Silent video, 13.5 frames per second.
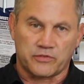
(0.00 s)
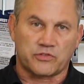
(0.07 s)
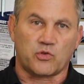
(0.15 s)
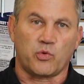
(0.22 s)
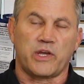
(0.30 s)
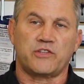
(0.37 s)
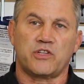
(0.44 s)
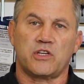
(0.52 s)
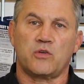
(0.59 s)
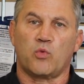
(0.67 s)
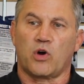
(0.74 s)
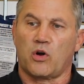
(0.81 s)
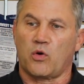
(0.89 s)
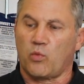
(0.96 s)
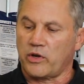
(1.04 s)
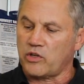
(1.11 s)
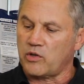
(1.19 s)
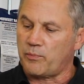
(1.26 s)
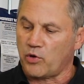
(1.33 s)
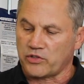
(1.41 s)
squeegee where when
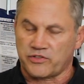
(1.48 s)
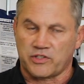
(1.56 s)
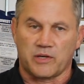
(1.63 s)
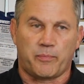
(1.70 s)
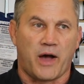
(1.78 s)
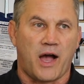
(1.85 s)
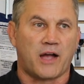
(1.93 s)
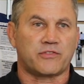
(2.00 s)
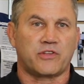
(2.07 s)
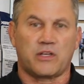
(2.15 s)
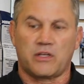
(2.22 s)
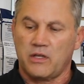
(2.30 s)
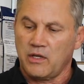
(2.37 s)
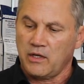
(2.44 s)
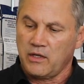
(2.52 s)
you push the epoxy,